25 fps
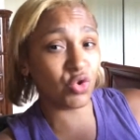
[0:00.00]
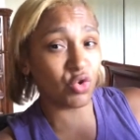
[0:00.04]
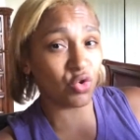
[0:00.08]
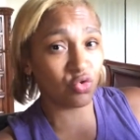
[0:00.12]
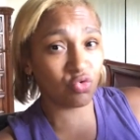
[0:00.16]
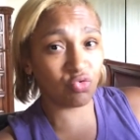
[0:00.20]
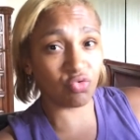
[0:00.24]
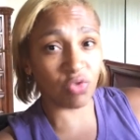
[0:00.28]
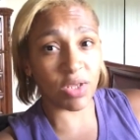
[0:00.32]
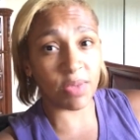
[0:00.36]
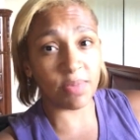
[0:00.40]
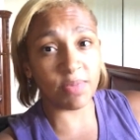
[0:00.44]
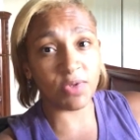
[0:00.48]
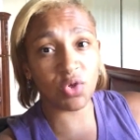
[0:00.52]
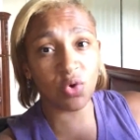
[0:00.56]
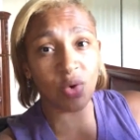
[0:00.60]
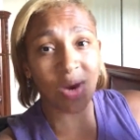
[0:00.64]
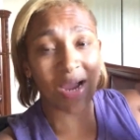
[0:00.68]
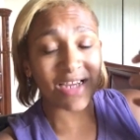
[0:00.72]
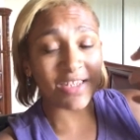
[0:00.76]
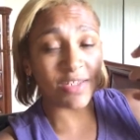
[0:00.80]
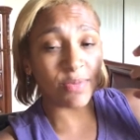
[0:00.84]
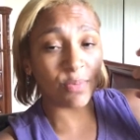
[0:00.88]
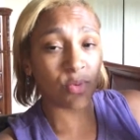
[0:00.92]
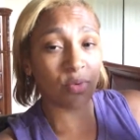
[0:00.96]
your dreams, your
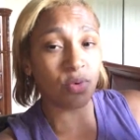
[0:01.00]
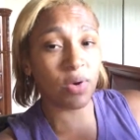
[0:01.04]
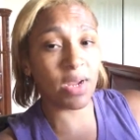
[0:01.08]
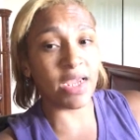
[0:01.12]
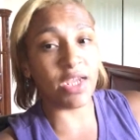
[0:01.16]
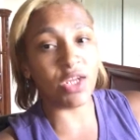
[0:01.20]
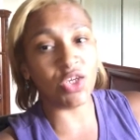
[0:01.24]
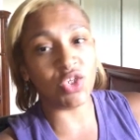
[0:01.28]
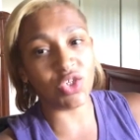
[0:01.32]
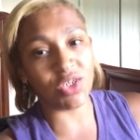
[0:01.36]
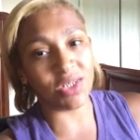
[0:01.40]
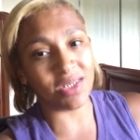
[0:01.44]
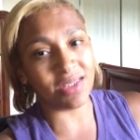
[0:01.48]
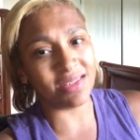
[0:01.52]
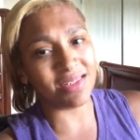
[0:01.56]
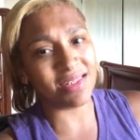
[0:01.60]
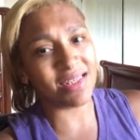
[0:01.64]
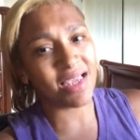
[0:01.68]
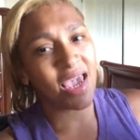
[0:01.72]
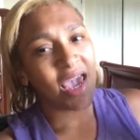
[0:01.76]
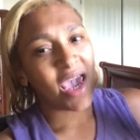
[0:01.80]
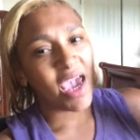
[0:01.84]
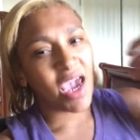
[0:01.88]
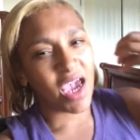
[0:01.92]
aspirations.